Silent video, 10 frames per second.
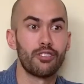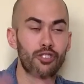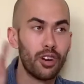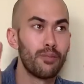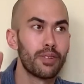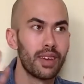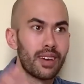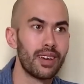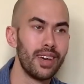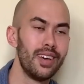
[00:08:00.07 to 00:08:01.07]
just jumped
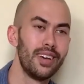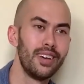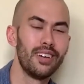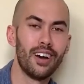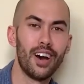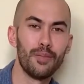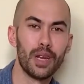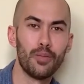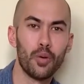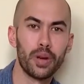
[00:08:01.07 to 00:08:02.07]
like in
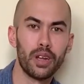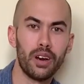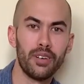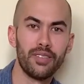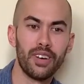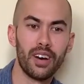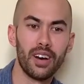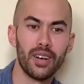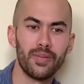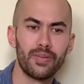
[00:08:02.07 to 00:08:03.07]
a moment of
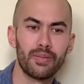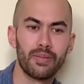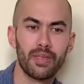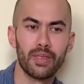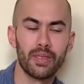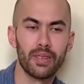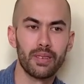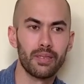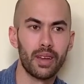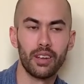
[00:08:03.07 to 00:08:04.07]
I
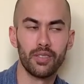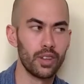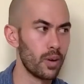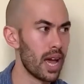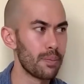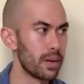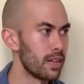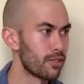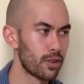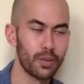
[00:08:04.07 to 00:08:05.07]
don't even know,
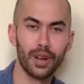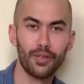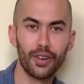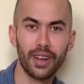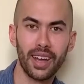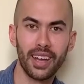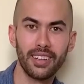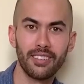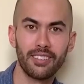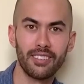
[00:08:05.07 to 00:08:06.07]
happiness or whatever,
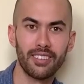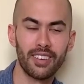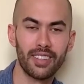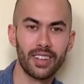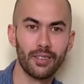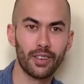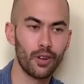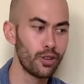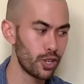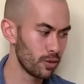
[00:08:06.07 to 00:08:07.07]
and I was like,
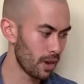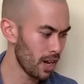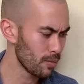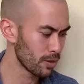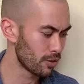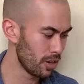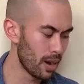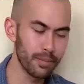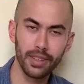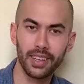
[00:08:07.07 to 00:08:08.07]
oh shoot, I almost
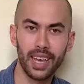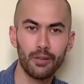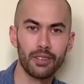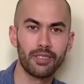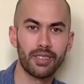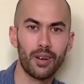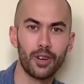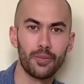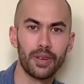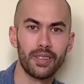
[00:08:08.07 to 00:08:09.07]
jumped. Like that would
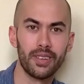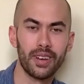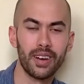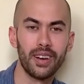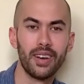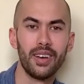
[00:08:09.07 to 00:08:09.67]
have been I